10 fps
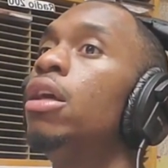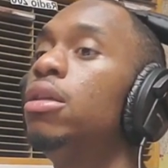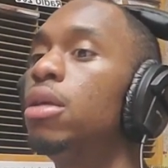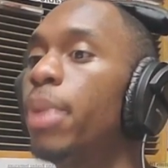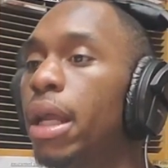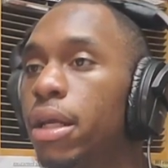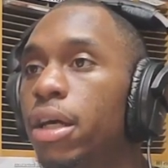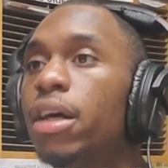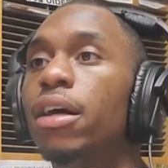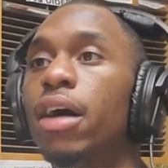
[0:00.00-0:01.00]
you
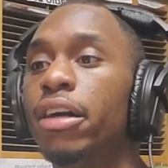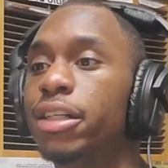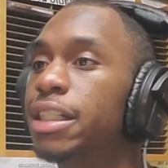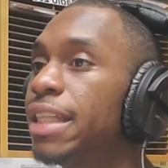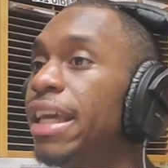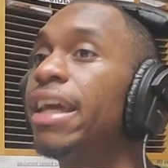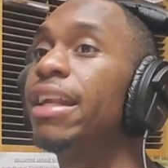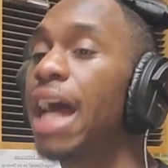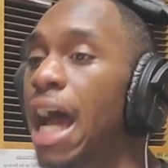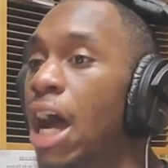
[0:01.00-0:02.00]
better
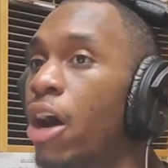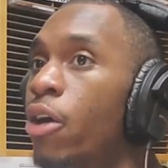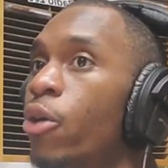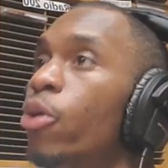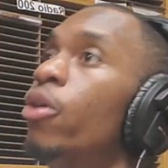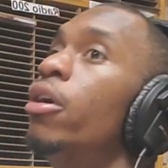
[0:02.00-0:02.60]
understand how